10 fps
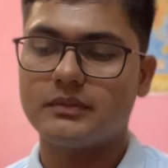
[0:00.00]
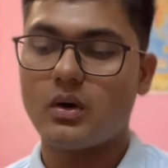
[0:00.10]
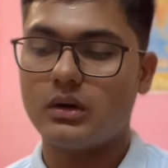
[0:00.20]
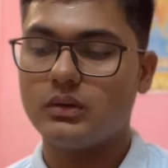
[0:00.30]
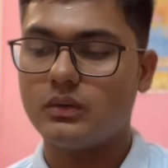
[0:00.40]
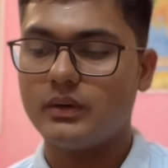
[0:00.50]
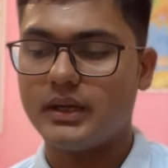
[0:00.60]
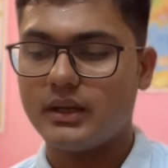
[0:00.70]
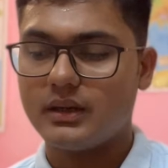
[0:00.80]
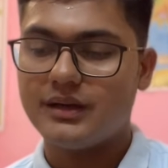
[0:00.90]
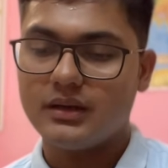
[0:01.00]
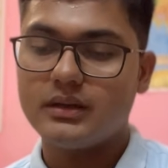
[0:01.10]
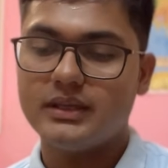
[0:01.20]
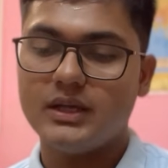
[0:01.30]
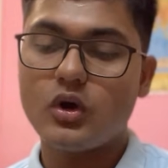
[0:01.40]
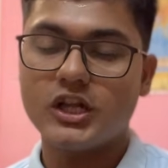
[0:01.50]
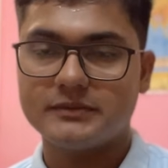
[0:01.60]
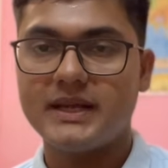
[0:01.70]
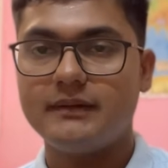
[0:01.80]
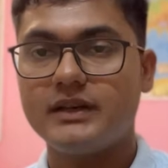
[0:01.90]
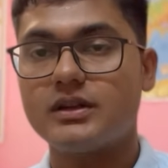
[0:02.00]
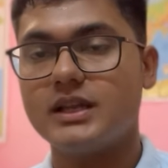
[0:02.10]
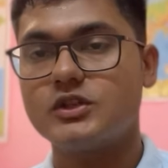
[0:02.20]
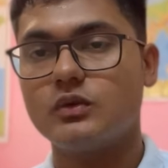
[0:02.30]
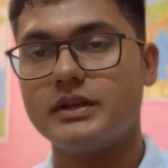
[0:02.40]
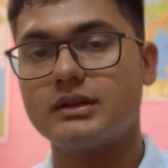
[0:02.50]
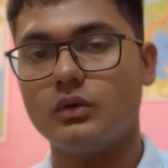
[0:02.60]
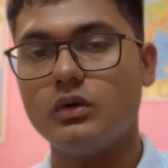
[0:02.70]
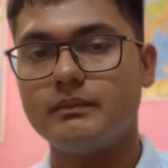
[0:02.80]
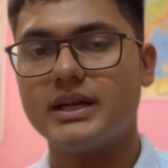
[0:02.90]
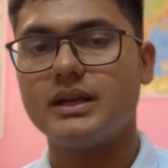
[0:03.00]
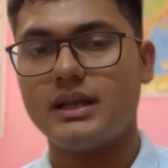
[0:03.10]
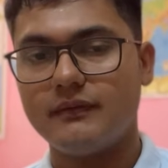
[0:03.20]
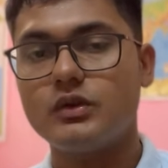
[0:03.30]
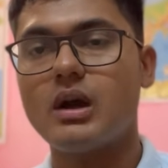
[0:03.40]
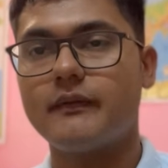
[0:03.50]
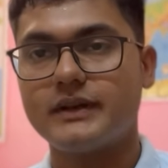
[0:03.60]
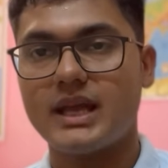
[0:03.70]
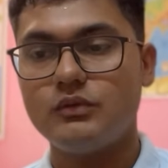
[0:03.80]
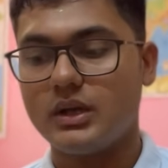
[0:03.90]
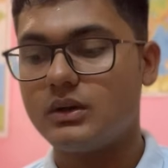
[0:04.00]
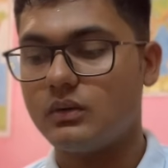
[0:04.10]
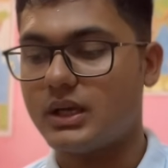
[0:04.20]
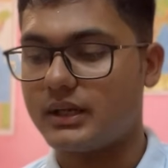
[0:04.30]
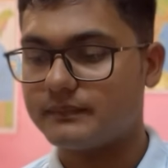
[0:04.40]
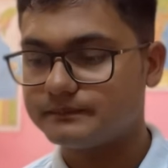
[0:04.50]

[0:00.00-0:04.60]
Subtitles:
Although the cost benefit ratio is low, but if you have time, you can do that.